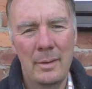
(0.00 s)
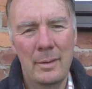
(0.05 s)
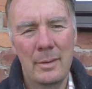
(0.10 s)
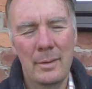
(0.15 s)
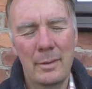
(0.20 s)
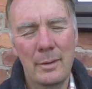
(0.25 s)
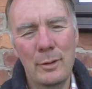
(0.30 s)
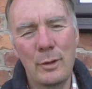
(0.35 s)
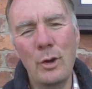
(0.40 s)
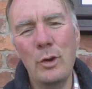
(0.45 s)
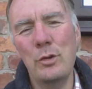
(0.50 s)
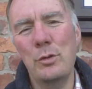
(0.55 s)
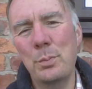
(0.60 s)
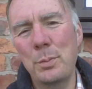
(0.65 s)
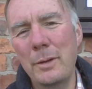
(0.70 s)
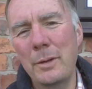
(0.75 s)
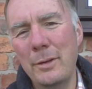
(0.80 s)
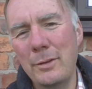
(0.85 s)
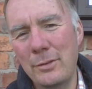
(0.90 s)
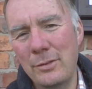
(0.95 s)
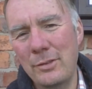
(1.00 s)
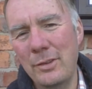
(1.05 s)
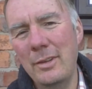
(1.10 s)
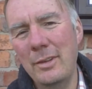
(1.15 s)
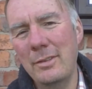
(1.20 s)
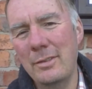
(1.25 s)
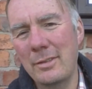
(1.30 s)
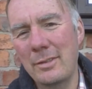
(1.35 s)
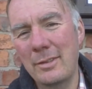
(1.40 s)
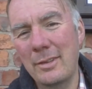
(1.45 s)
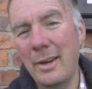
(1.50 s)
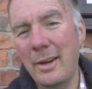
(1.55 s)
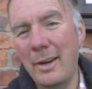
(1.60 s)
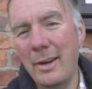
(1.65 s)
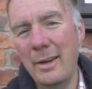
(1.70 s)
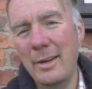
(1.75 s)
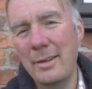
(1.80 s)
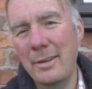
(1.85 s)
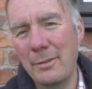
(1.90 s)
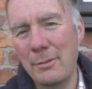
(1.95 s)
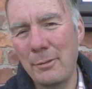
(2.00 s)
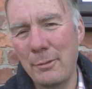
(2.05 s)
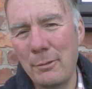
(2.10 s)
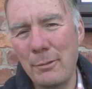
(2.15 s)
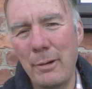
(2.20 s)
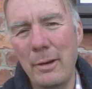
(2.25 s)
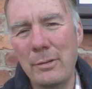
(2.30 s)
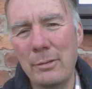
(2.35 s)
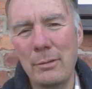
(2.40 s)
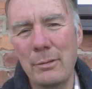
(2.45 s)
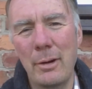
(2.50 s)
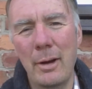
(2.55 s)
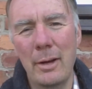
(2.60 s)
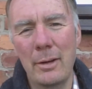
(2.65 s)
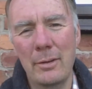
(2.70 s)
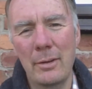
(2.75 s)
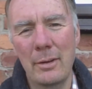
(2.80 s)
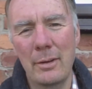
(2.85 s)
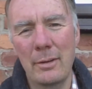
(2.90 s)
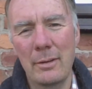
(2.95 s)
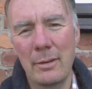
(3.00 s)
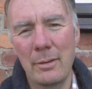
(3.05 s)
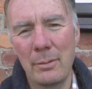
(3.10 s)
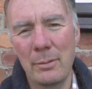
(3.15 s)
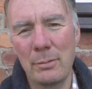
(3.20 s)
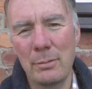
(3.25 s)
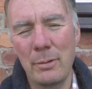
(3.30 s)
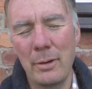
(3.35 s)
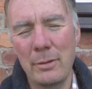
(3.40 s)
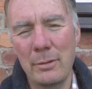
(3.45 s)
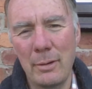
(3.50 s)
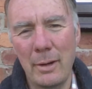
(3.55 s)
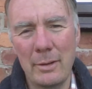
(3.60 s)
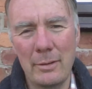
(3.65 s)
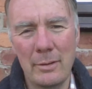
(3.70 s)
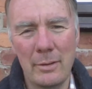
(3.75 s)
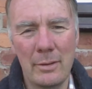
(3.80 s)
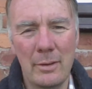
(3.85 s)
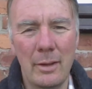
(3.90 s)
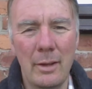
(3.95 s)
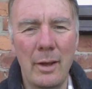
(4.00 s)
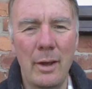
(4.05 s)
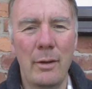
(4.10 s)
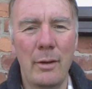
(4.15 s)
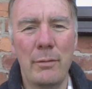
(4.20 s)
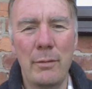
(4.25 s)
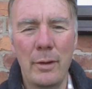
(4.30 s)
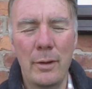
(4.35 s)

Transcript: The gospel is Jesus died and was resurrected to life,